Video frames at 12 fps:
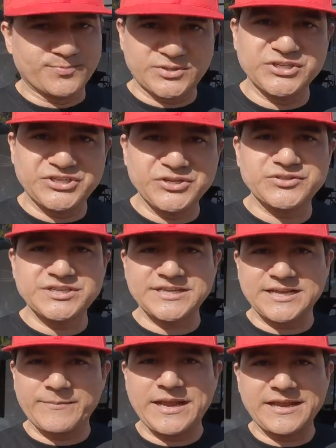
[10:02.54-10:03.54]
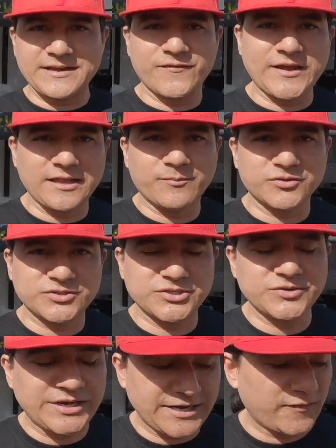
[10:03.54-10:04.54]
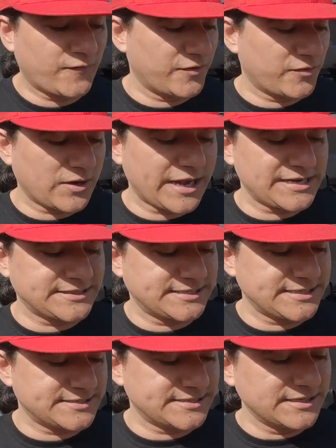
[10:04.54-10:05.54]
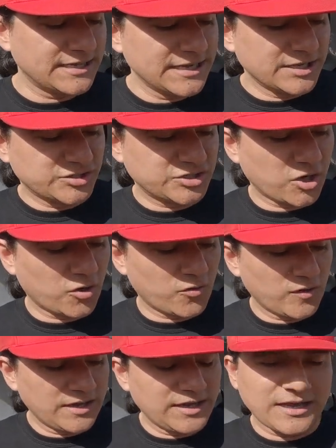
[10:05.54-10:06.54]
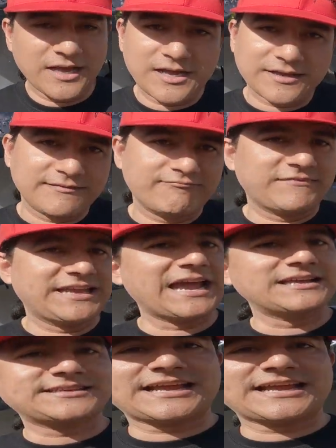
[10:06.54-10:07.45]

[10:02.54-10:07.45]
producing and making available soon here for the riding season. So gas